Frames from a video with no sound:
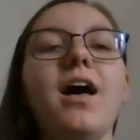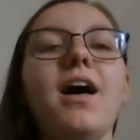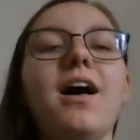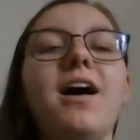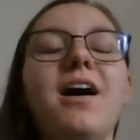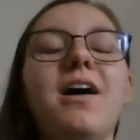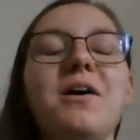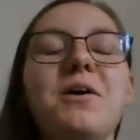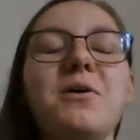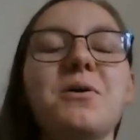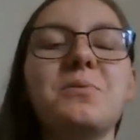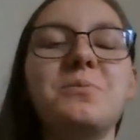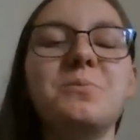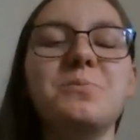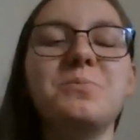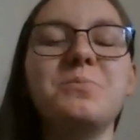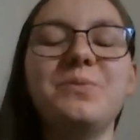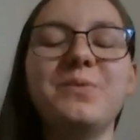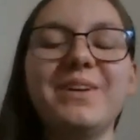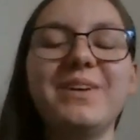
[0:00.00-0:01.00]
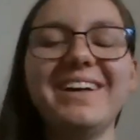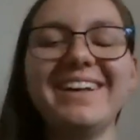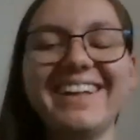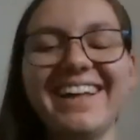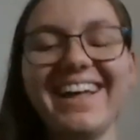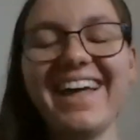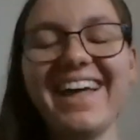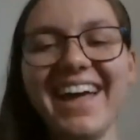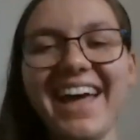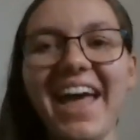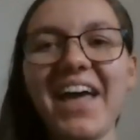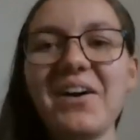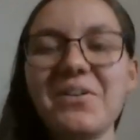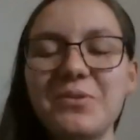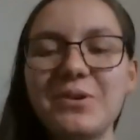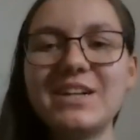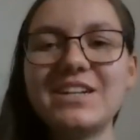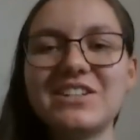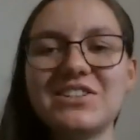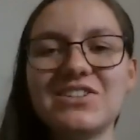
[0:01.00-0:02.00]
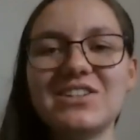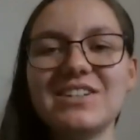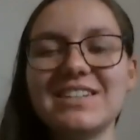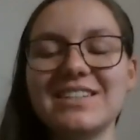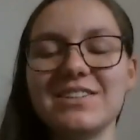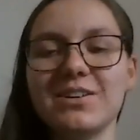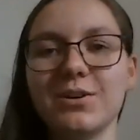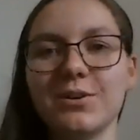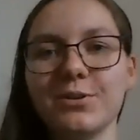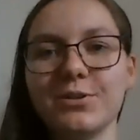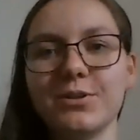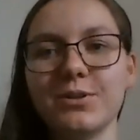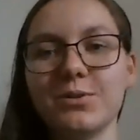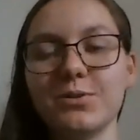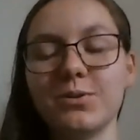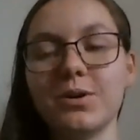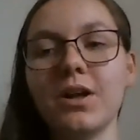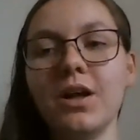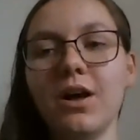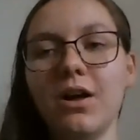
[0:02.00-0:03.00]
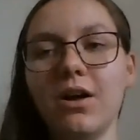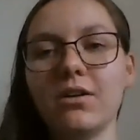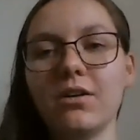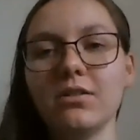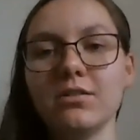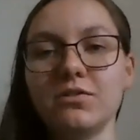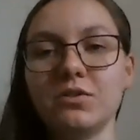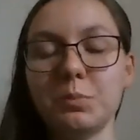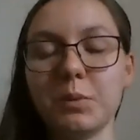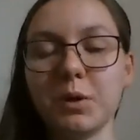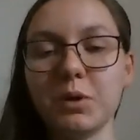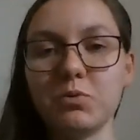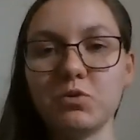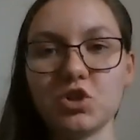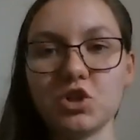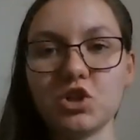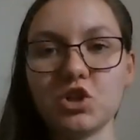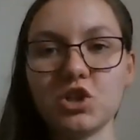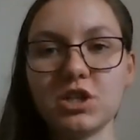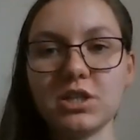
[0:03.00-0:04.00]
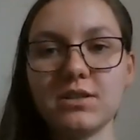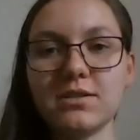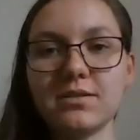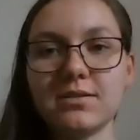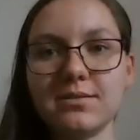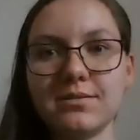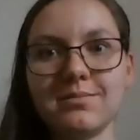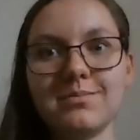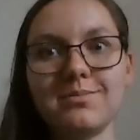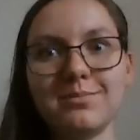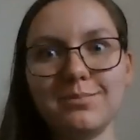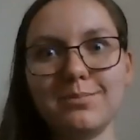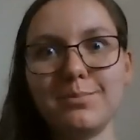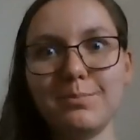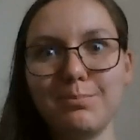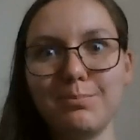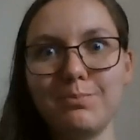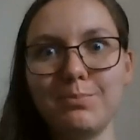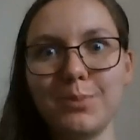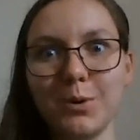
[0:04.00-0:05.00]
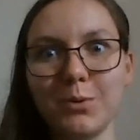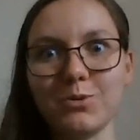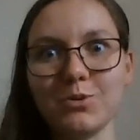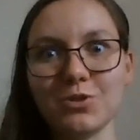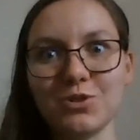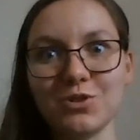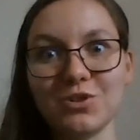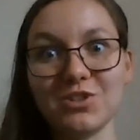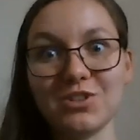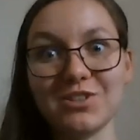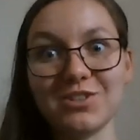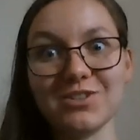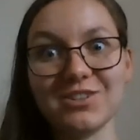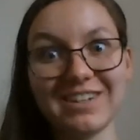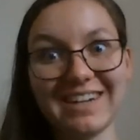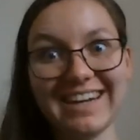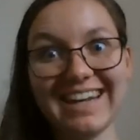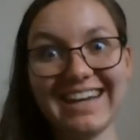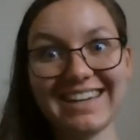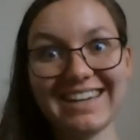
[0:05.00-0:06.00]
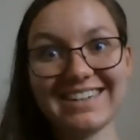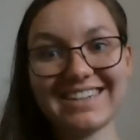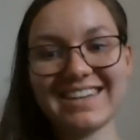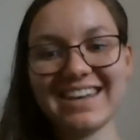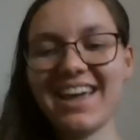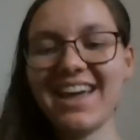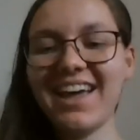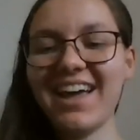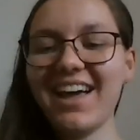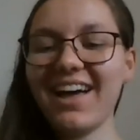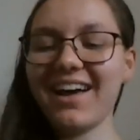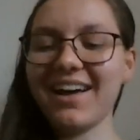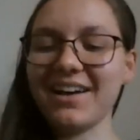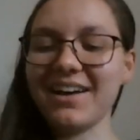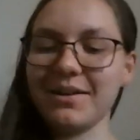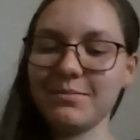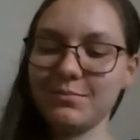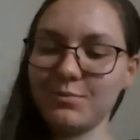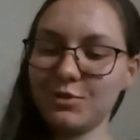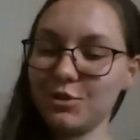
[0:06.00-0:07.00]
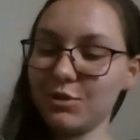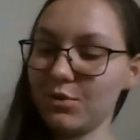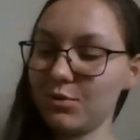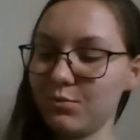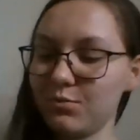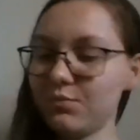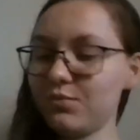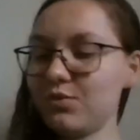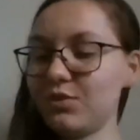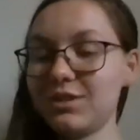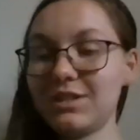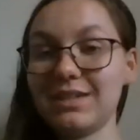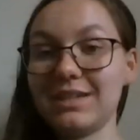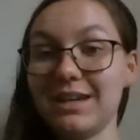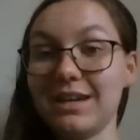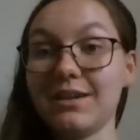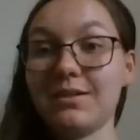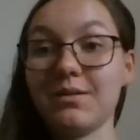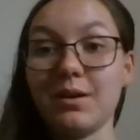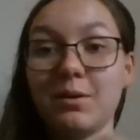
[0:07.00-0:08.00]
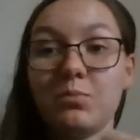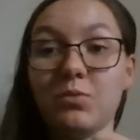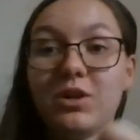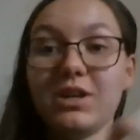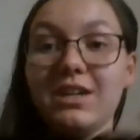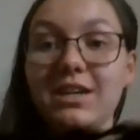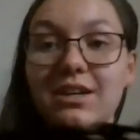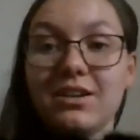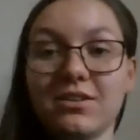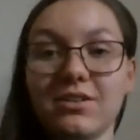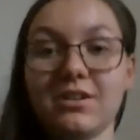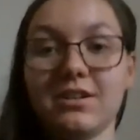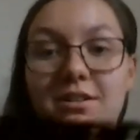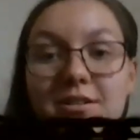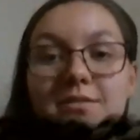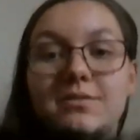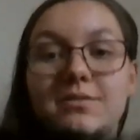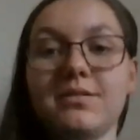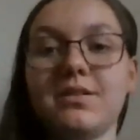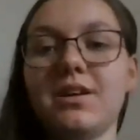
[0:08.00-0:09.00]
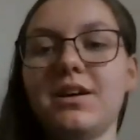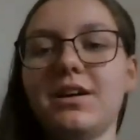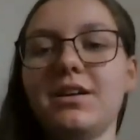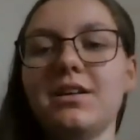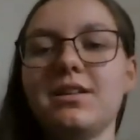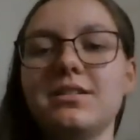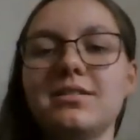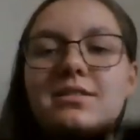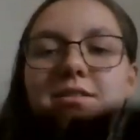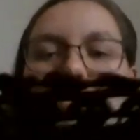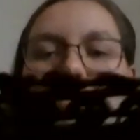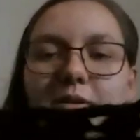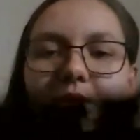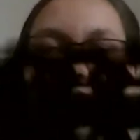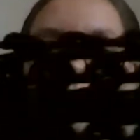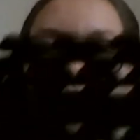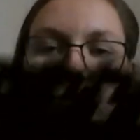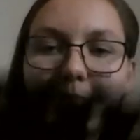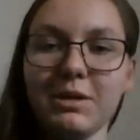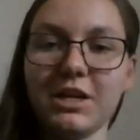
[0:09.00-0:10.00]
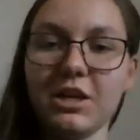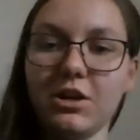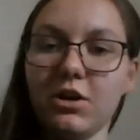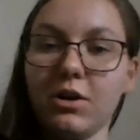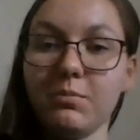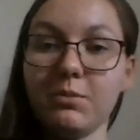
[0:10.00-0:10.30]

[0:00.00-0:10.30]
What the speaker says: uh, which is also all of the bone churches. Bone churches are neat. So for today, I'm working on something for my